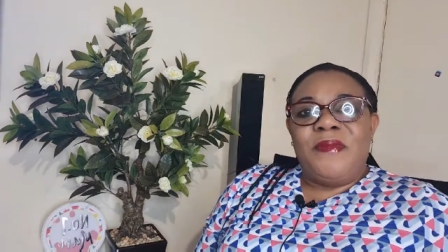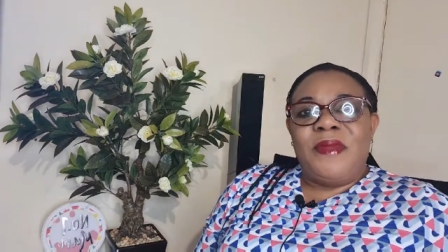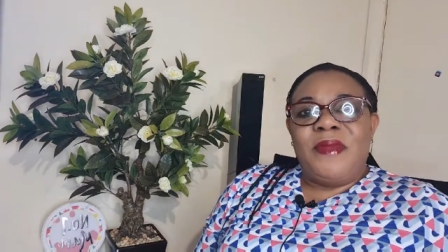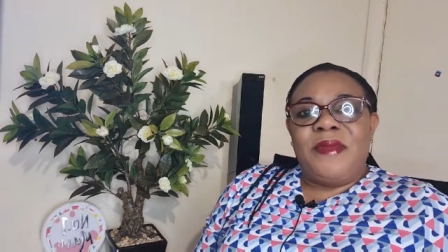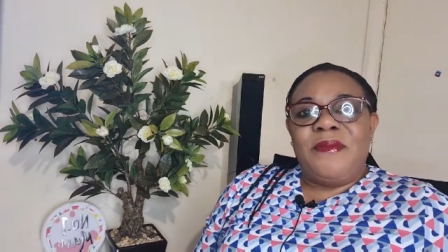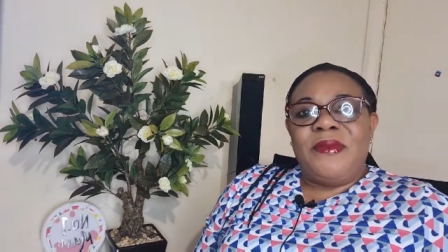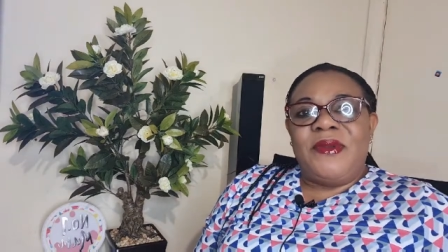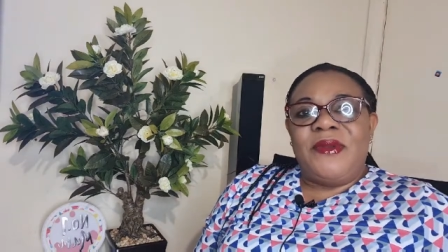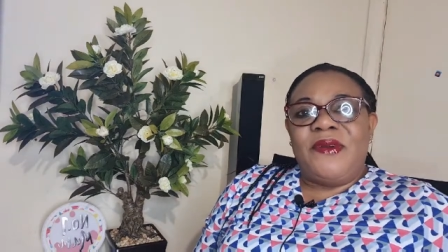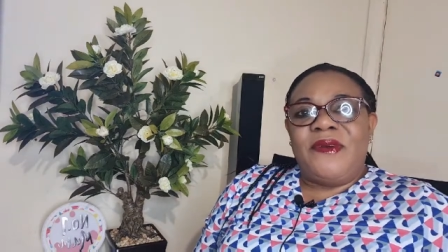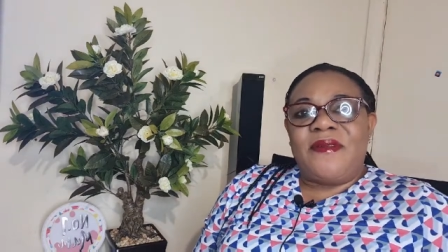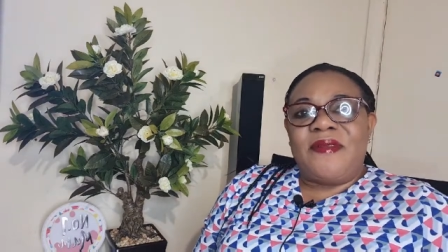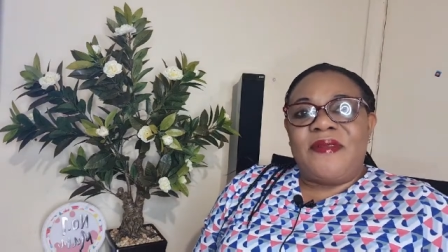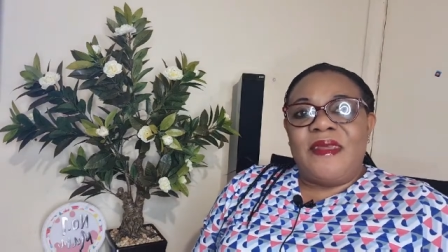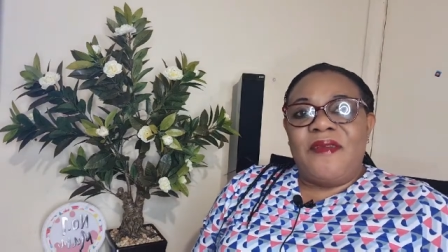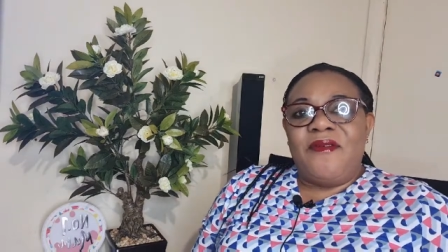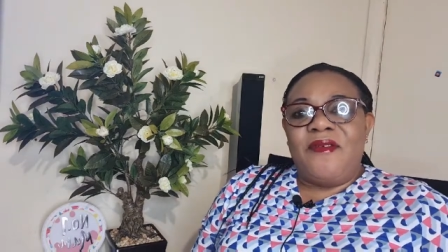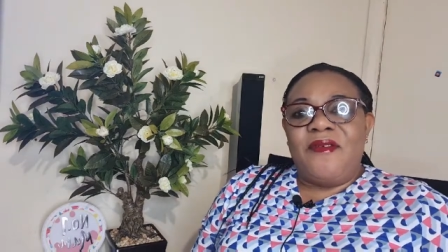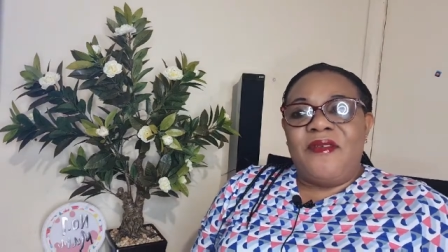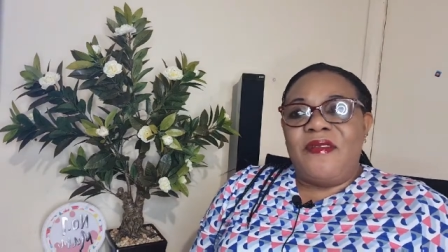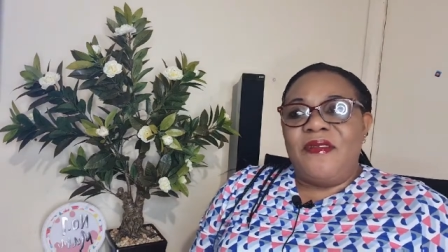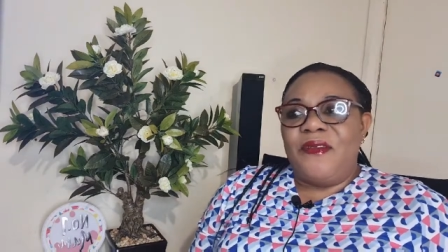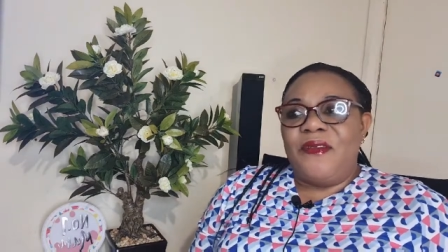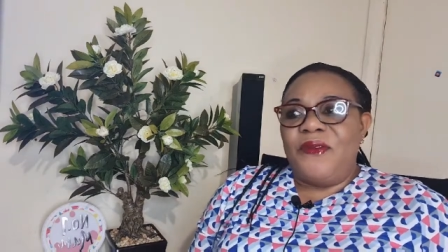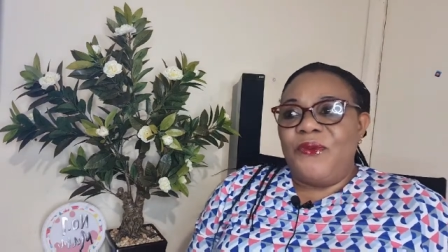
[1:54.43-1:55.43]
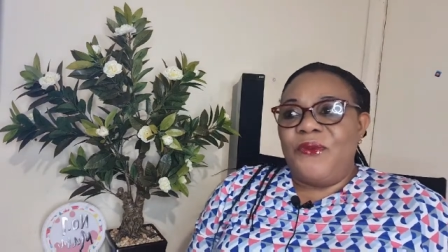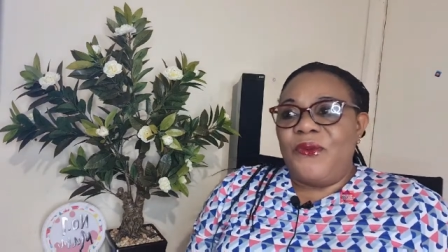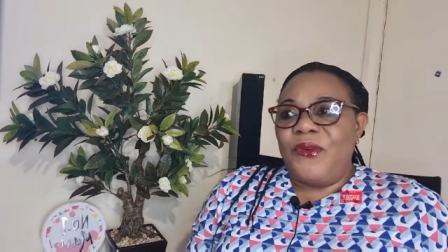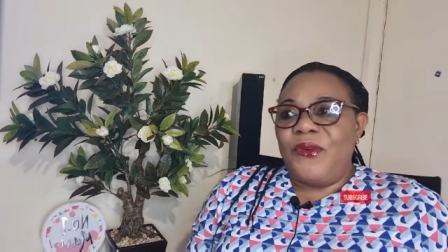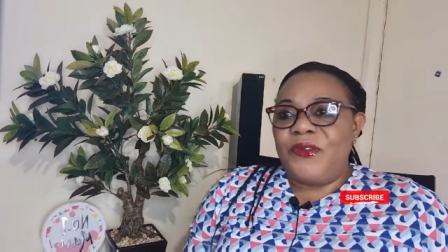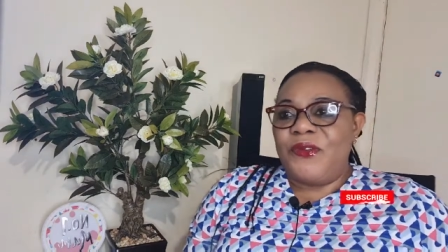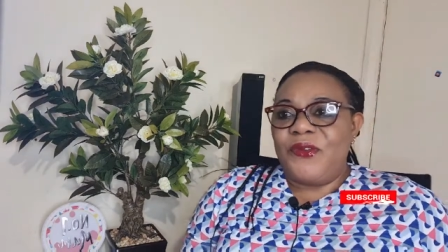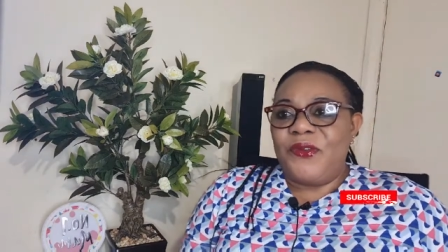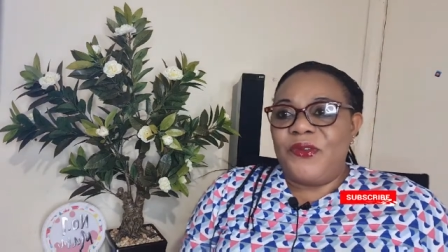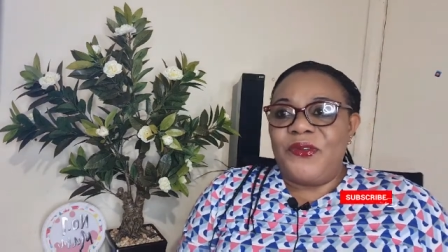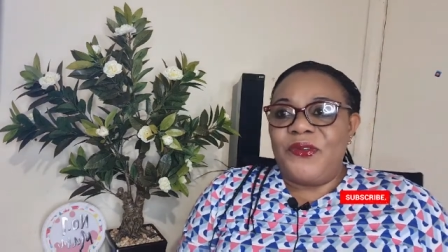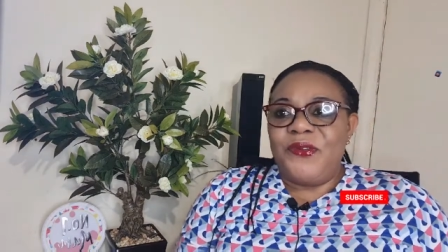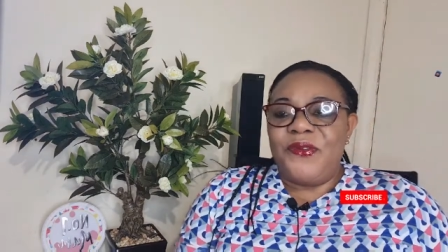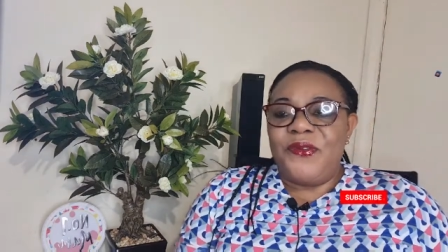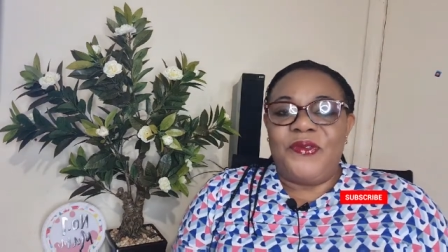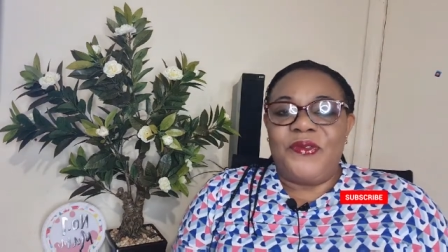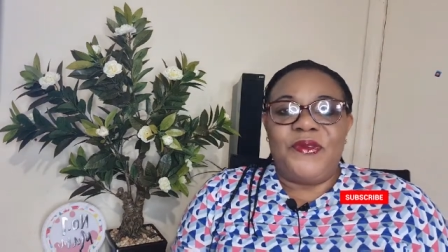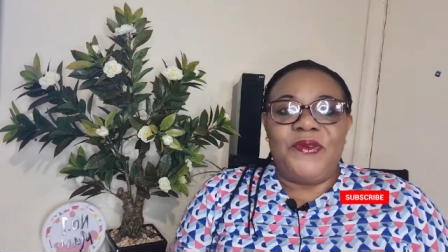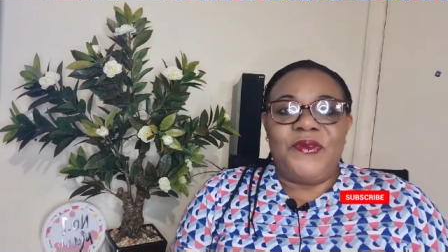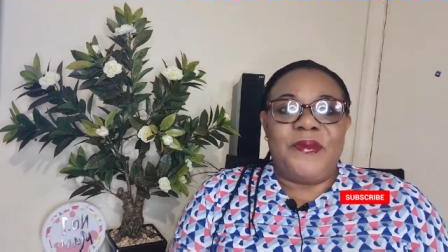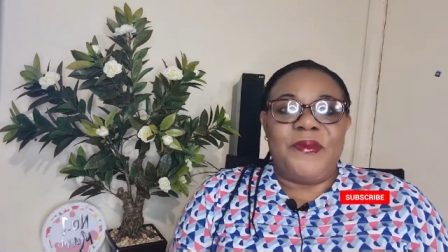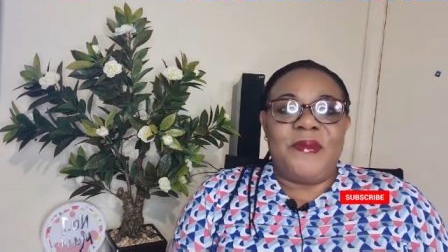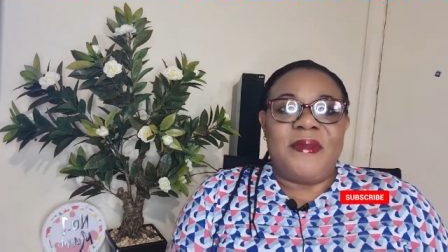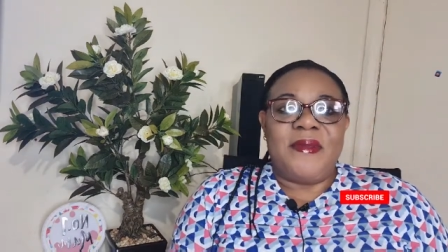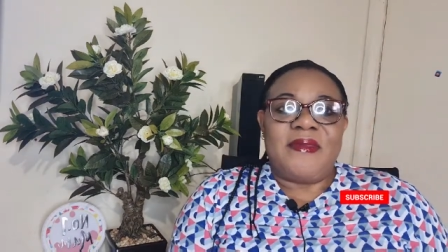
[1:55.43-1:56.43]
me because everything you watch on
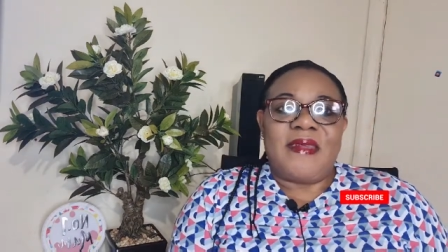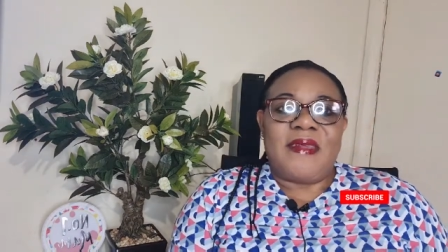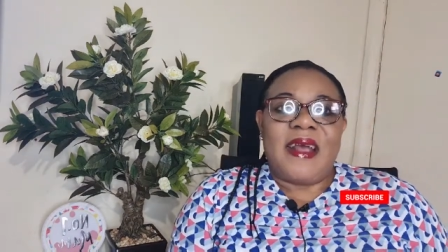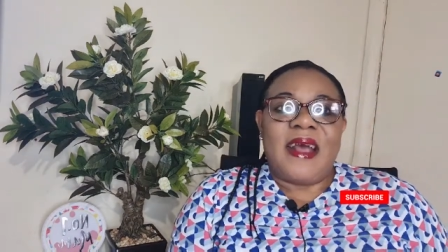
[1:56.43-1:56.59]
YouTube is,